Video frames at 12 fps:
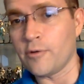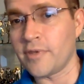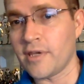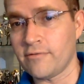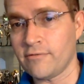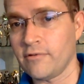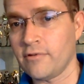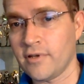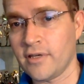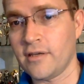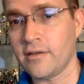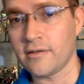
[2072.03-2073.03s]
they've
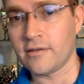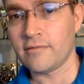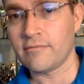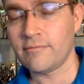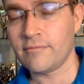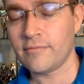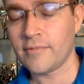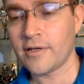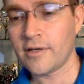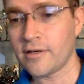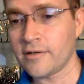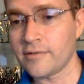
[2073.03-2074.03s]
really
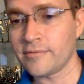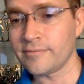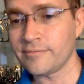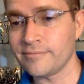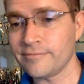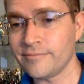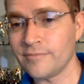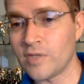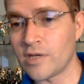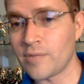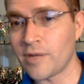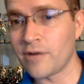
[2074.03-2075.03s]
done
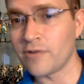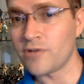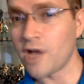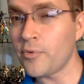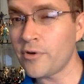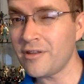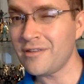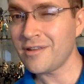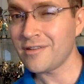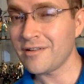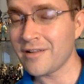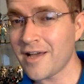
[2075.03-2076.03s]
a better job with it
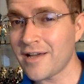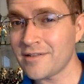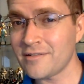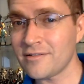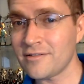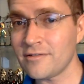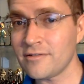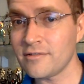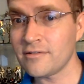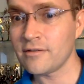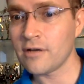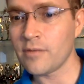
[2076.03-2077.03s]
than the
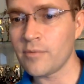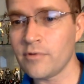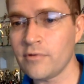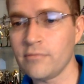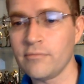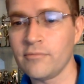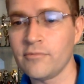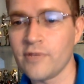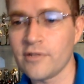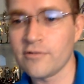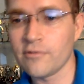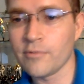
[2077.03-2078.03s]
last couple
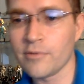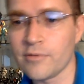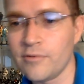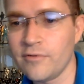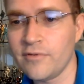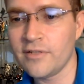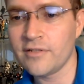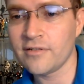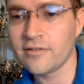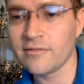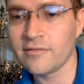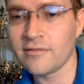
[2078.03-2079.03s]
Transformers
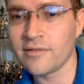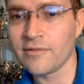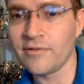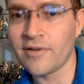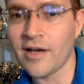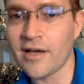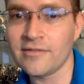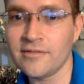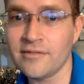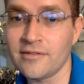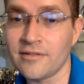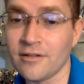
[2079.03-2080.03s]
movies that we've
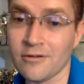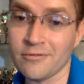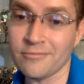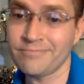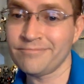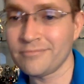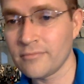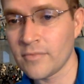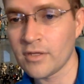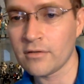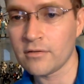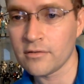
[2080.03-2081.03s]
gotten. So
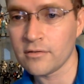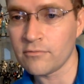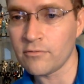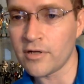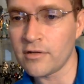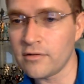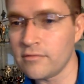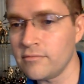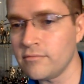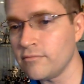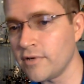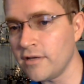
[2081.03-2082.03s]
What
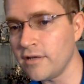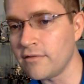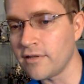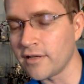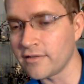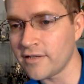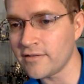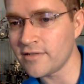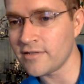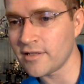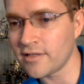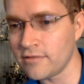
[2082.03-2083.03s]
do you think? It sounds
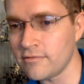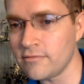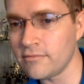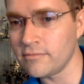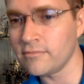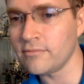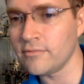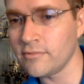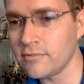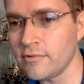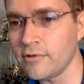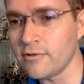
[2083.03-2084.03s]
like you're
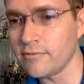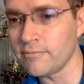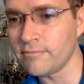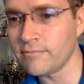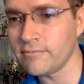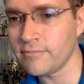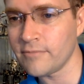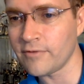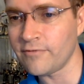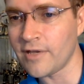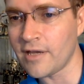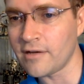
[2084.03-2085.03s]
a
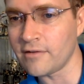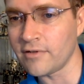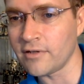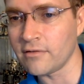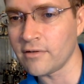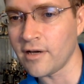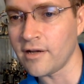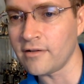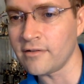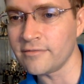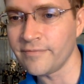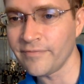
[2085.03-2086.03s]
fan of it,
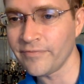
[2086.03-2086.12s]
Kylo.